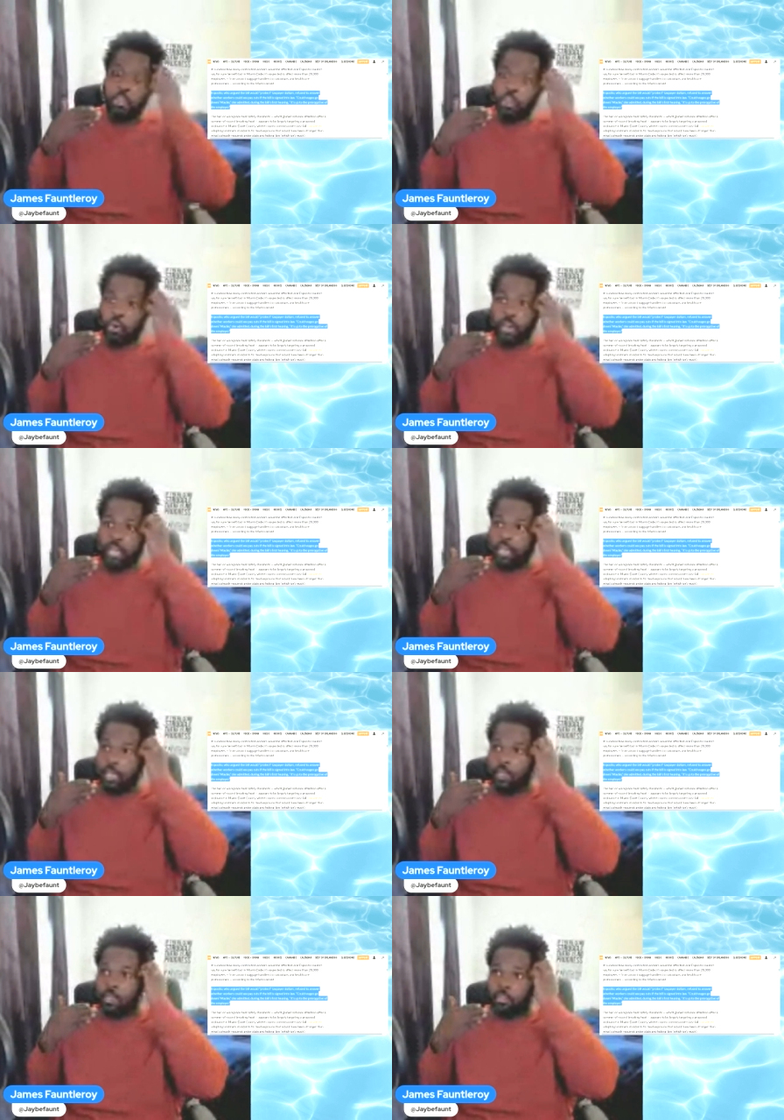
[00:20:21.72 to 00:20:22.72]

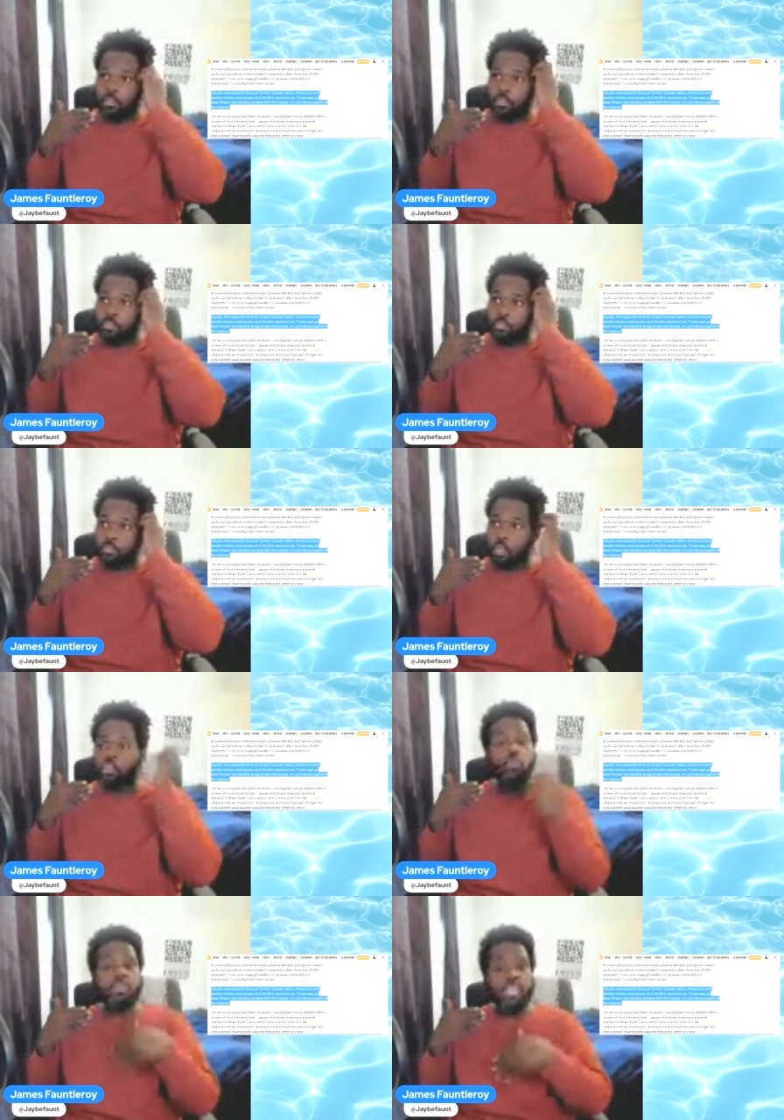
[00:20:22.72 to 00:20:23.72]
During the
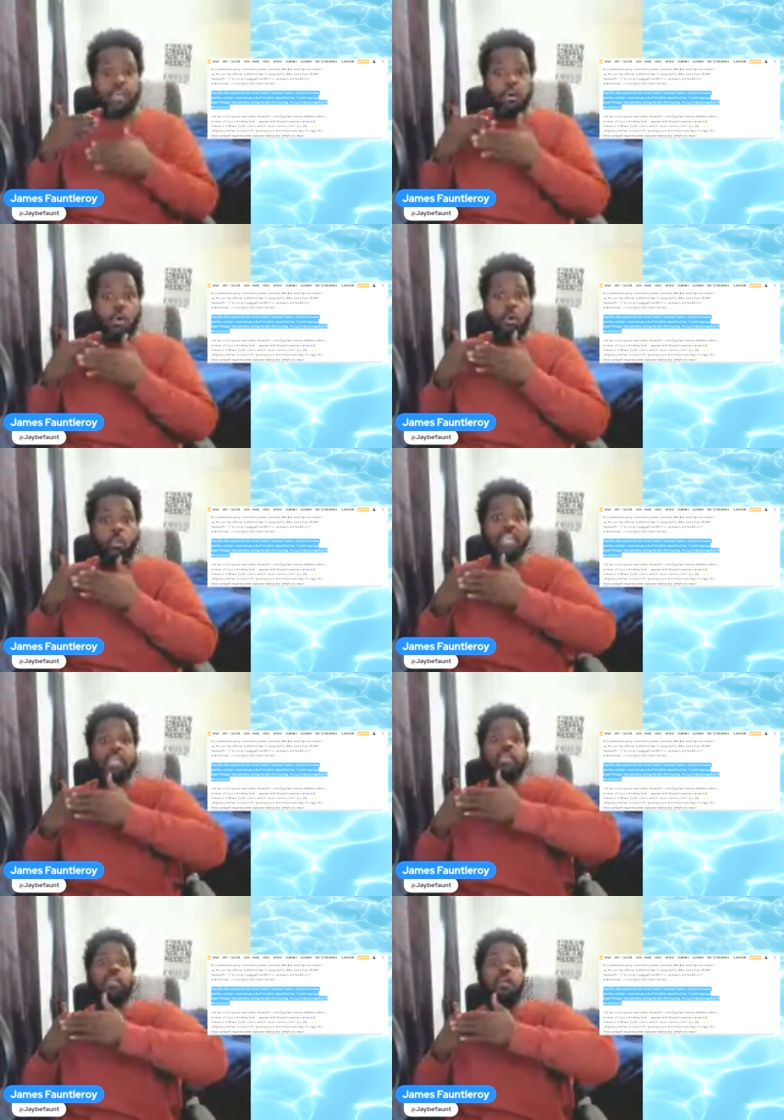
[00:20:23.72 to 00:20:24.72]
New Deal,
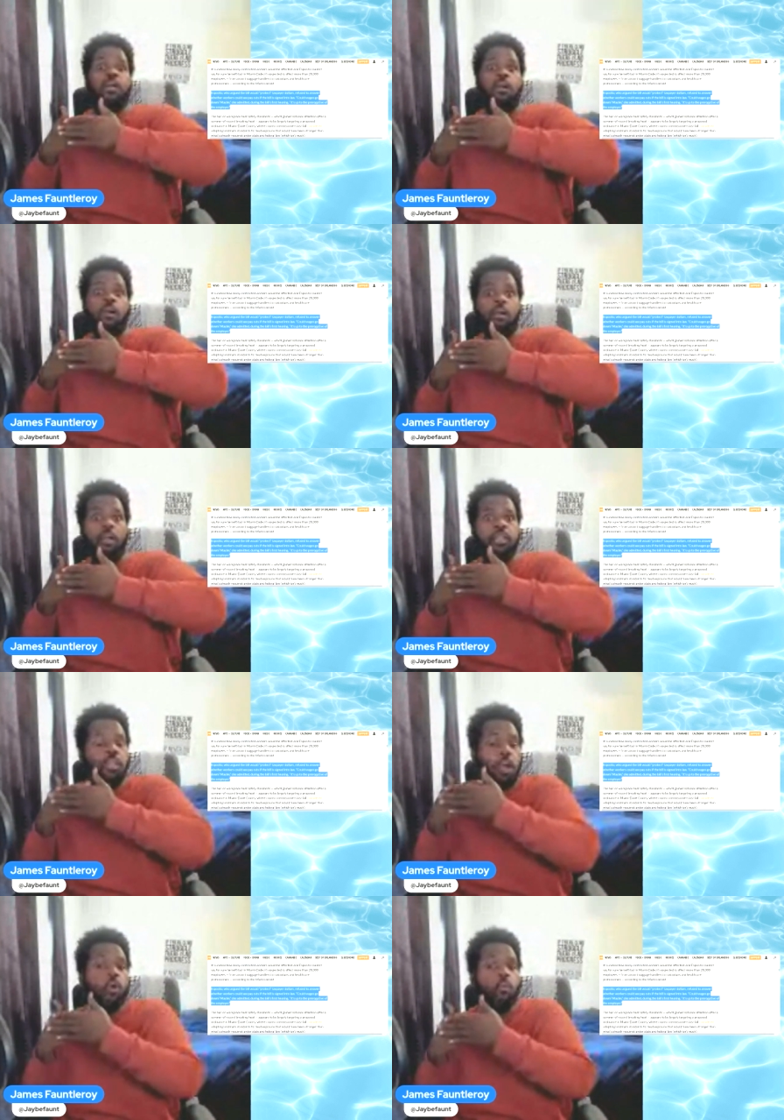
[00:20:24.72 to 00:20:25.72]
we,
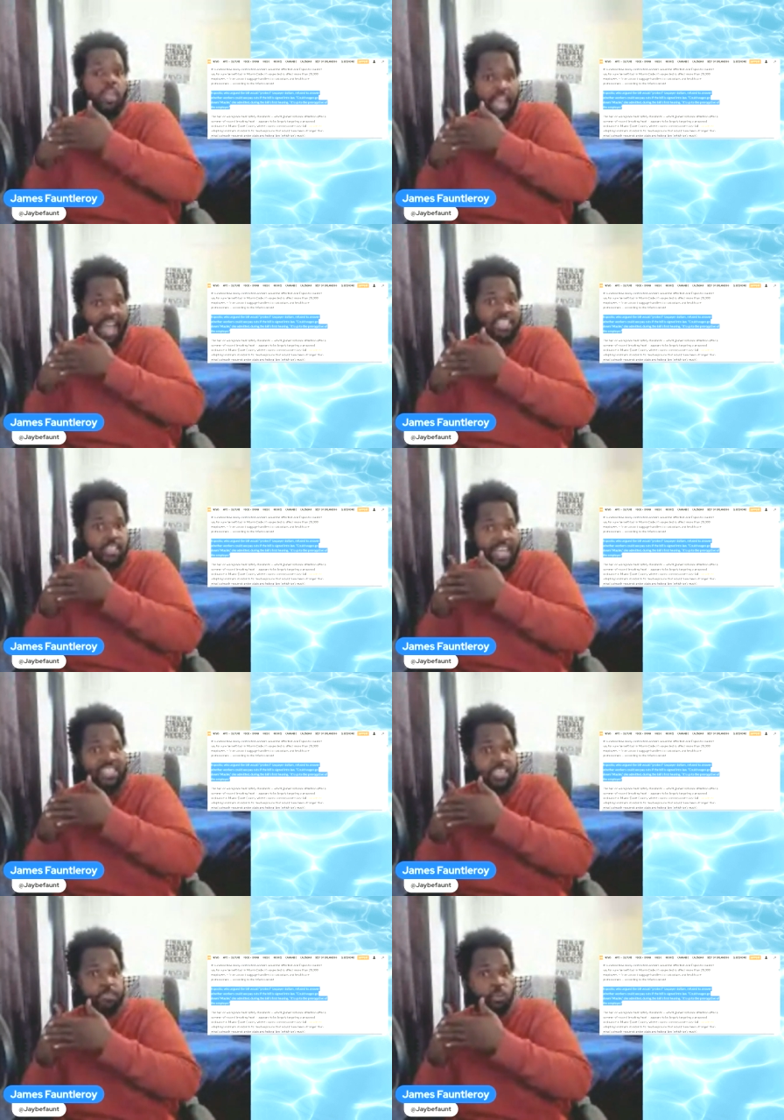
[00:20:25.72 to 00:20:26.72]
you know, we, as
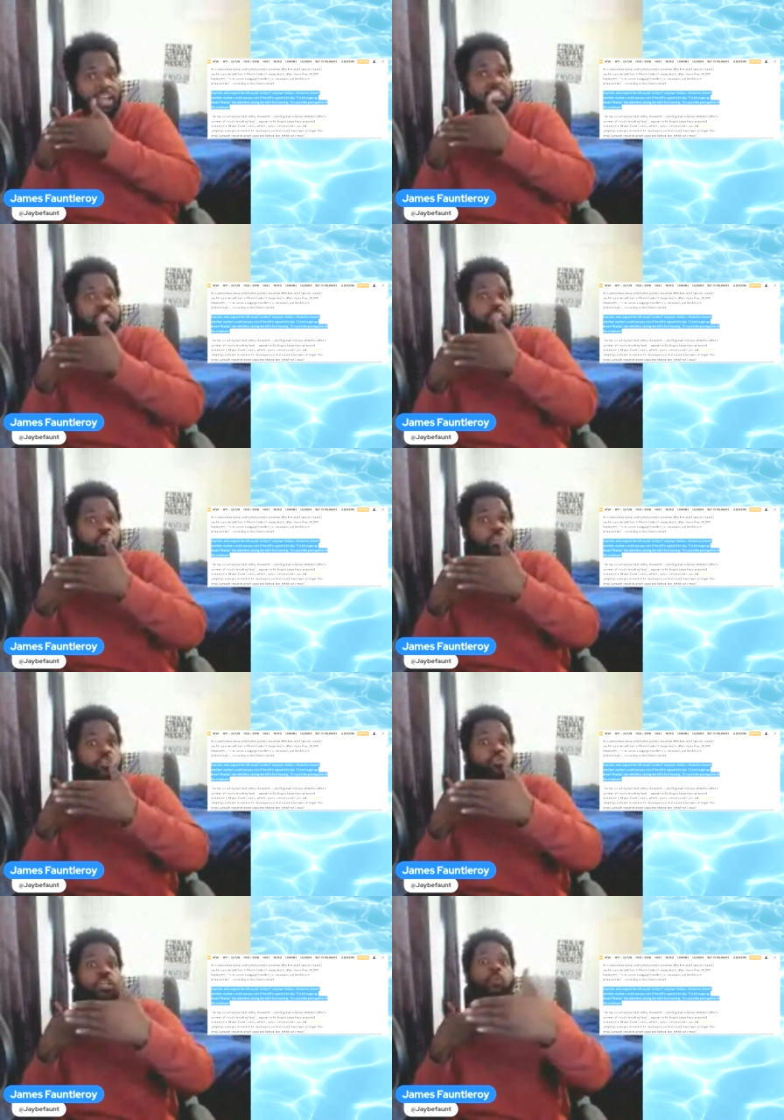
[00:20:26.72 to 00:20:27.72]
as things progressed during
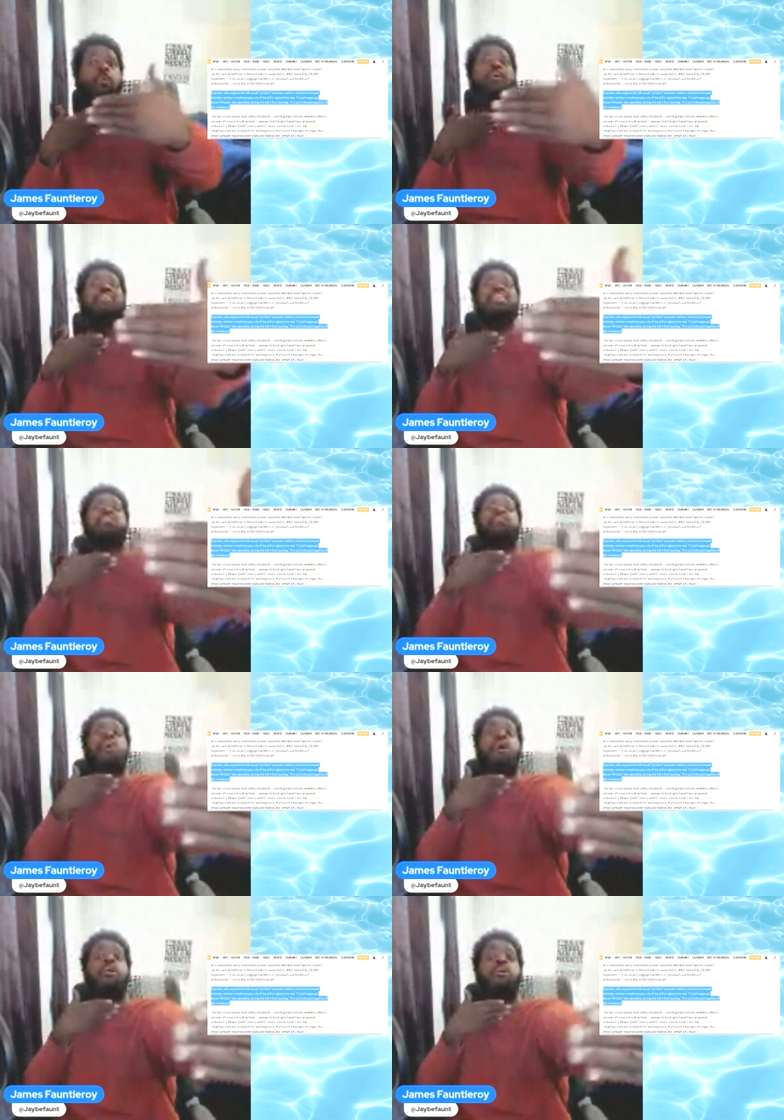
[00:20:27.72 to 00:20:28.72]
the New Deal, we went this
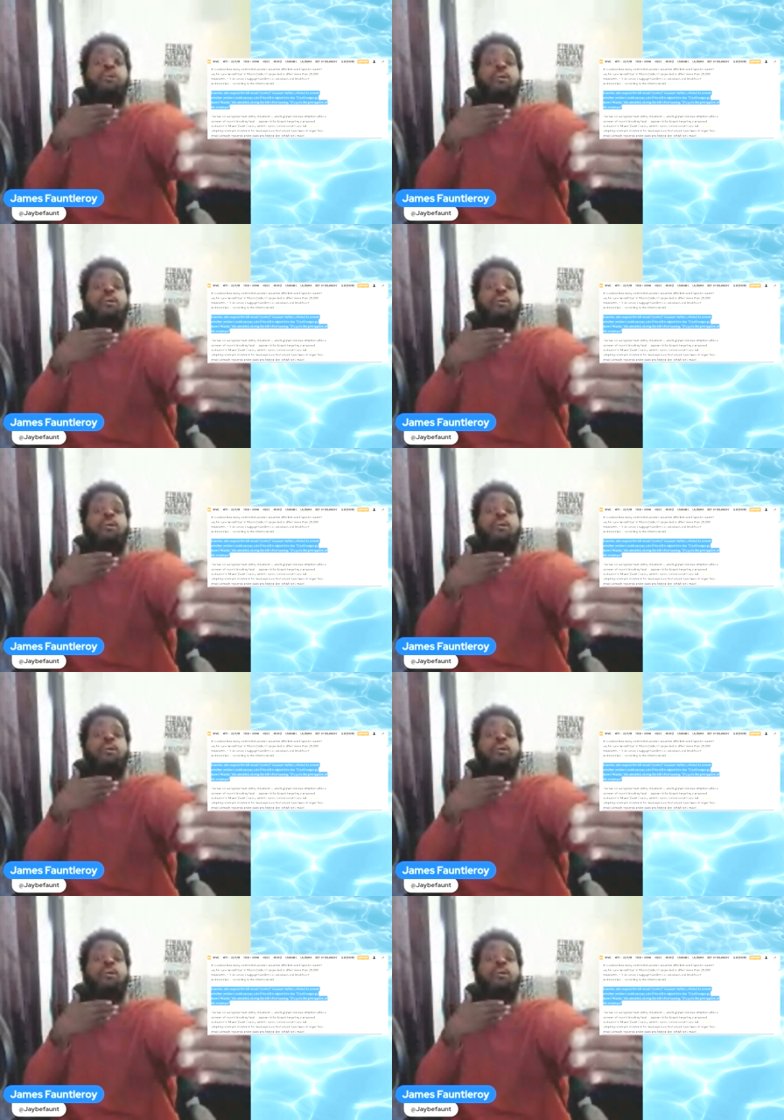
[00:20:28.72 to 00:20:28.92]
far.